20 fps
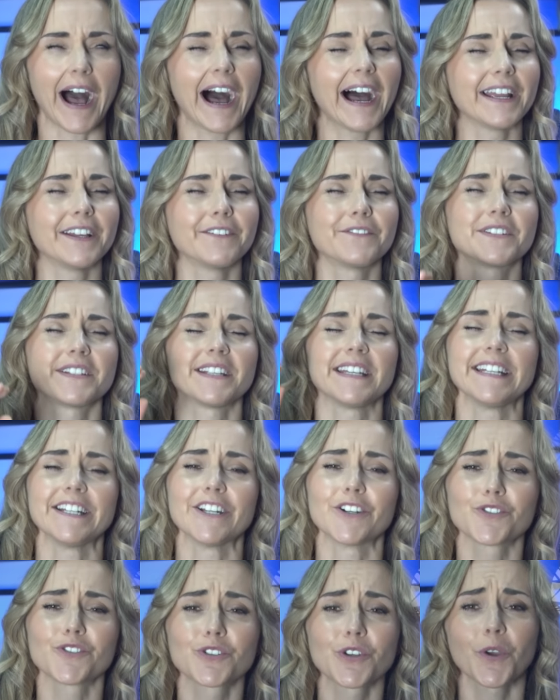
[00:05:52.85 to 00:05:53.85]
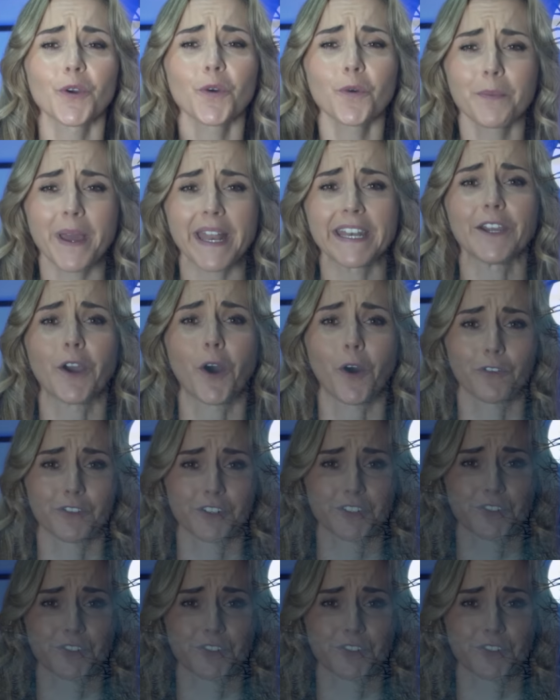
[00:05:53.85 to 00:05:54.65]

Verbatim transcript: I have seen too many horror